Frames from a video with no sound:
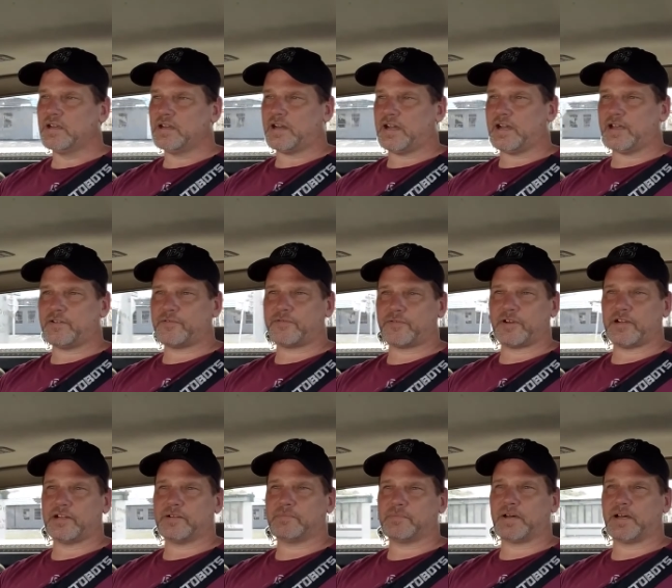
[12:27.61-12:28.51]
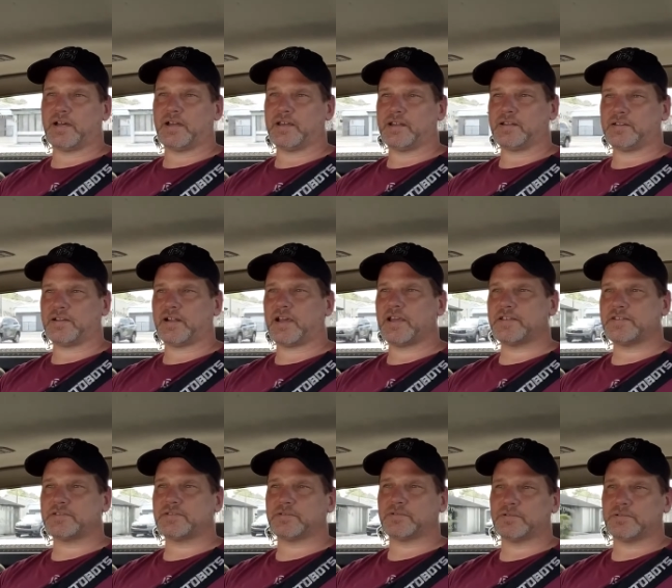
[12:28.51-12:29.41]
I had a friend of mine in high
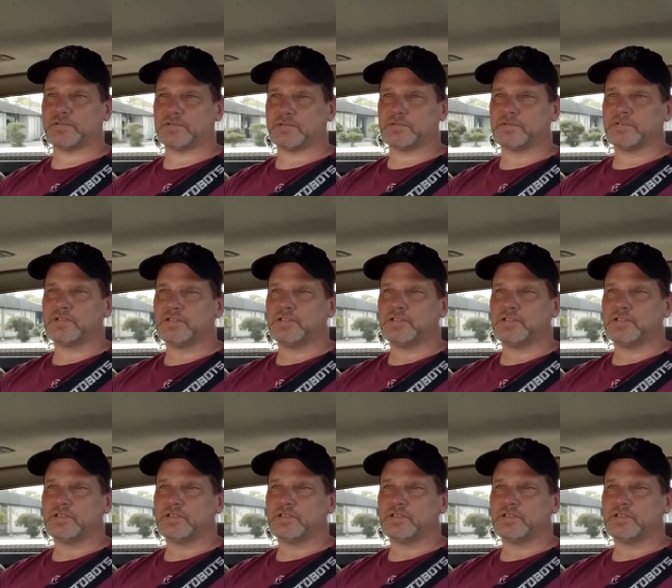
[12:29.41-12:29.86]
school.